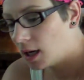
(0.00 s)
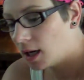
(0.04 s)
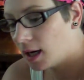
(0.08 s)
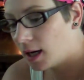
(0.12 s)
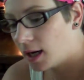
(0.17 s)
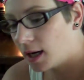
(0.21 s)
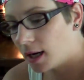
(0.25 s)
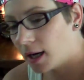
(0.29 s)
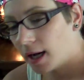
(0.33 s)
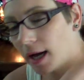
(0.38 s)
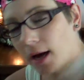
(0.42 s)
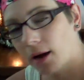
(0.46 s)

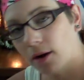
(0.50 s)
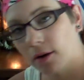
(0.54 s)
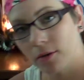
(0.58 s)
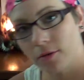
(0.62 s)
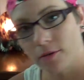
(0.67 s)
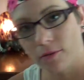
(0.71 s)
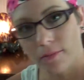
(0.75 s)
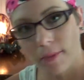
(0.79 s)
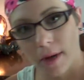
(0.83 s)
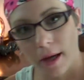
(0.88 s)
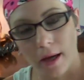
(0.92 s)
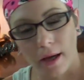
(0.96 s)
out
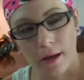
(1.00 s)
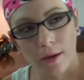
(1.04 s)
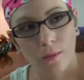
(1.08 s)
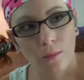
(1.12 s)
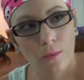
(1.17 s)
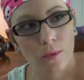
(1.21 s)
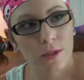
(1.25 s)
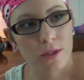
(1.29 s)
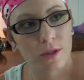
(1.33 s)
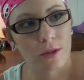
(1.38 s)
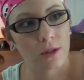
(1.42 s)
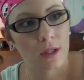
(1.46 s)
of my
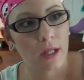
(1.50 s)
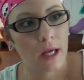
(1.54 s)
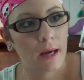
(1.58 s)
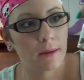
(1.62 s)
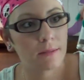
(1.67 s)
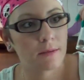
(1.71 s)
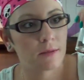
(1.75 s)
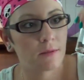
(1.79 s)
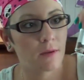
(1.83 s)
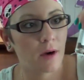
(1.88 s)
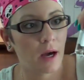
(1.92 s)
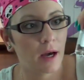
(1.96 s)
Wizard
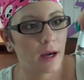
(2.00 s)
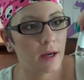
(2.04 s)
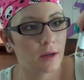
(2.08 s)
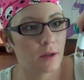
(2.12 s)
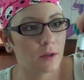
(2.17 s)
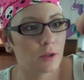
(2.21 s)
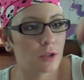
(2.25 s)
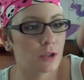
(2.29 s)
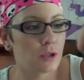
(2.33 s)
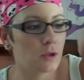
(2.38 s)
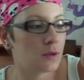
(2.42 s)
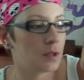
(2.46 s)
Labs
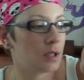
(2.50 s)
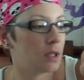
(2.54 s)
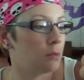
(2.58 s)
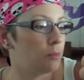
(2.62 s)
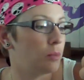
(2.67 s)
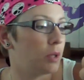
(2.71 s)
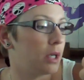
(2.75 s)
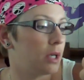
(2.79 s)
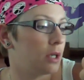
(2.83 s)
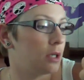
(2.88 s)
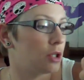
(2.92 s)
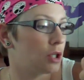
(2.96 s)
vial. Juicy
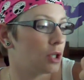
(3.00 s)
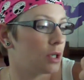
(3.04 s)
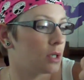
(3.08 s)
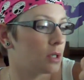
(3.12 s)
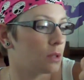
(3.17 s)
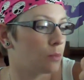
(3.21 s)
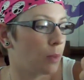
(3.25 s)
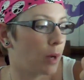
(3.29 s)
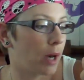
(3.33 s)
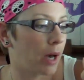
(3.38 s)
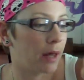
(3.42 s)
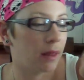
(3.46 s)
Peach
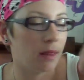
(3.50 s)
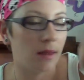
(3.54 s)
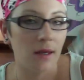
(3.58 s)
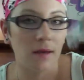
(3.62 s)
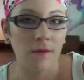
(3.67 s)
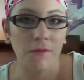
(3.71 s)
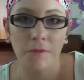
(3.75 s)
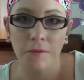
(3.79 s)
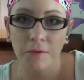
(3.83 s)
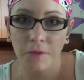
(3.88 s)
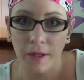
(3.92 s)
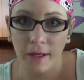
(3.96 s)
is by
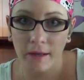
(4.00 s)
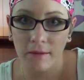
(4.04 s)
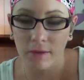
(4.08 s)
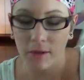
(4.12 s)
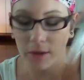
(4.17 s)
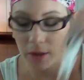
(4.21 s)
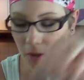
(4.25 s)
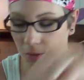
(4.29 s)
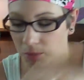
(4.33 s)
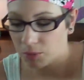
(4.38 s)
the Flavor